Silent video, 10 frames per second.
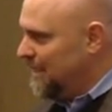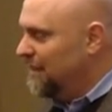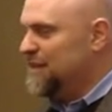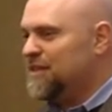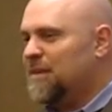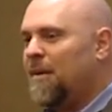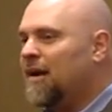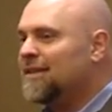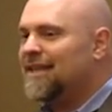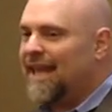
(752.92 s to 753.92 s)
This is the
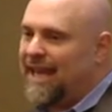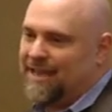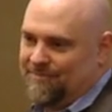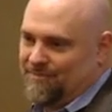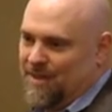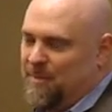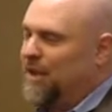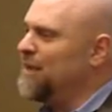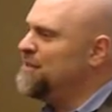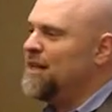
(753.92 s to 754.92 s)
part that they hate,
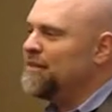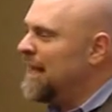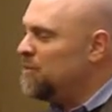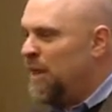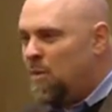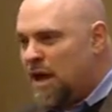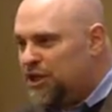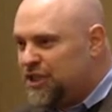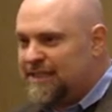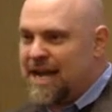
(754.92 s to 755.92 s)
because they want to
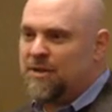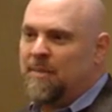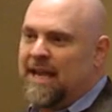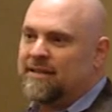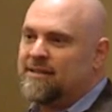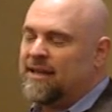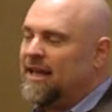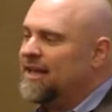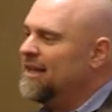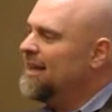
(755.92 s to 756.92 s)
shut down debate and
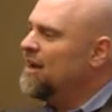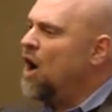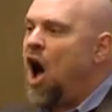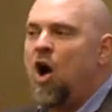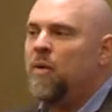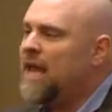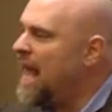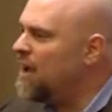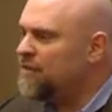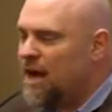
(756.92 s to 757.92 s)
say, all we
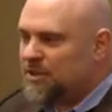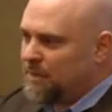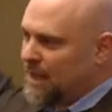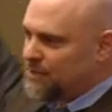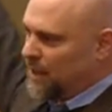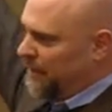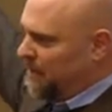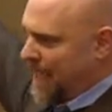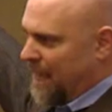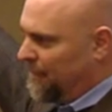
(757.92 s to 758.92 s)
have, Dr. Pesta, are the
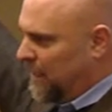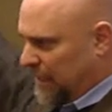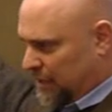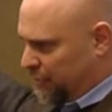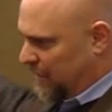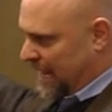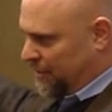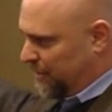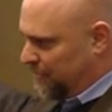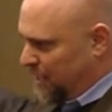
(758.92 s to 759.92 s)
math and English
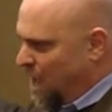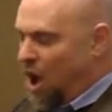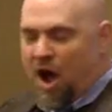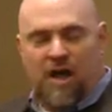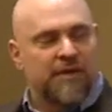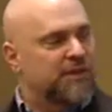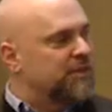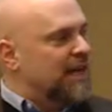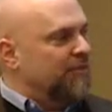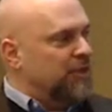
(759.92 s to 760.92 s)
standards. All this
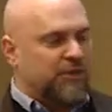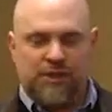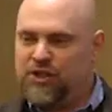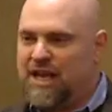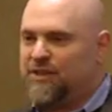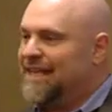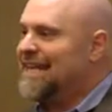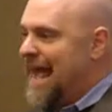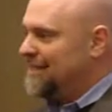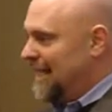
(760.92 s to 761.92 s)
stuff you're suggesting, it
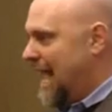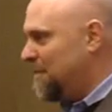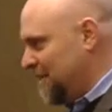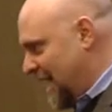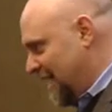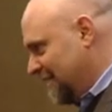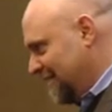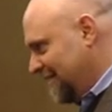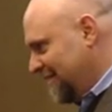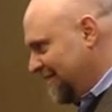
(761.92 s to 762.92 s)
hasn't happened
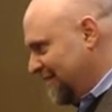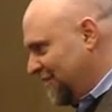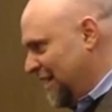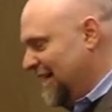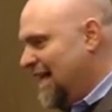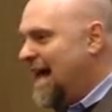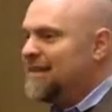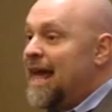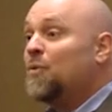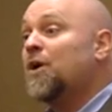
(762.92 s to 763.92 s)
yet, right? How'd
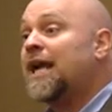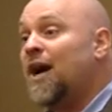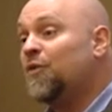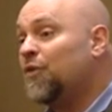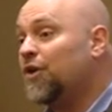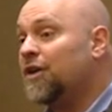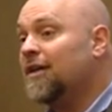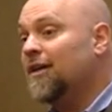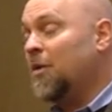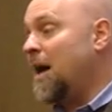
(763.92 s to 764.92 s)
that work out
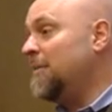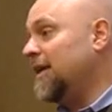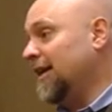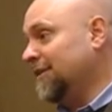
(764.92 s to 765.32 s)
for Obamacare?